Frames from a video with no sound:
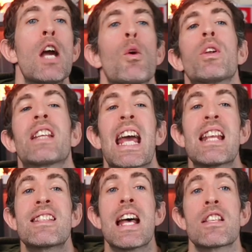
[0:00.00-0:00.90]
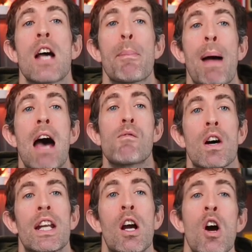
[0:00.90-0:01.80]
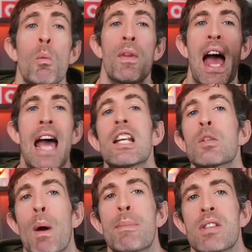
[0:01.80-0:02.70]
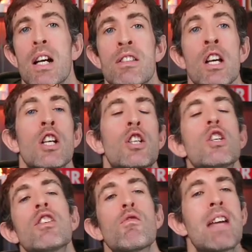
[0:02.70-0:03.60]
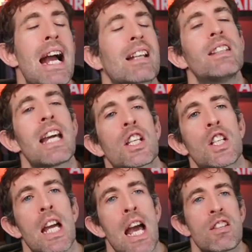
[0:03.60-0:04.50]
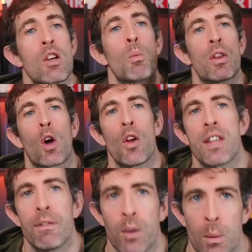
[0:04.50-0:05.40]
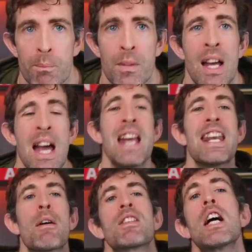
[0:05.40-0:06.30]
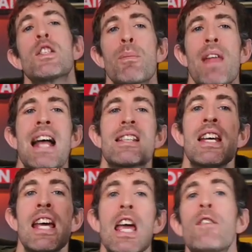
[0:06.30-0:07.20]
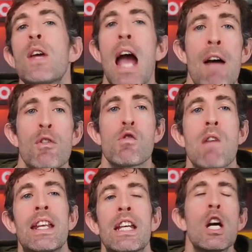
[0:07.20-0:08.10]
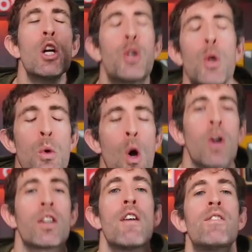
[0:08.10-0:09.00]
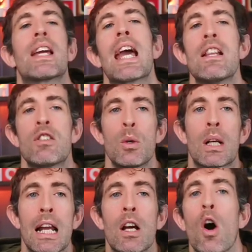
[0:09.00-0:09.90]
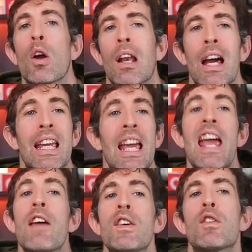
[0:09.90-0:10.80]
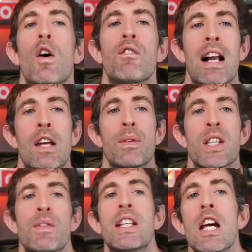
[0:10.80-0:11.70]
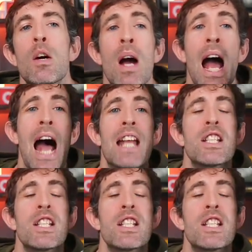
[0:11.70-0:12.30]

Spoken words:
in order to get set up and running with a headless website using React and Next.js with Contentful. Now, aside from that, if you haven't already, do not forget to click on like if you've got value from this video, and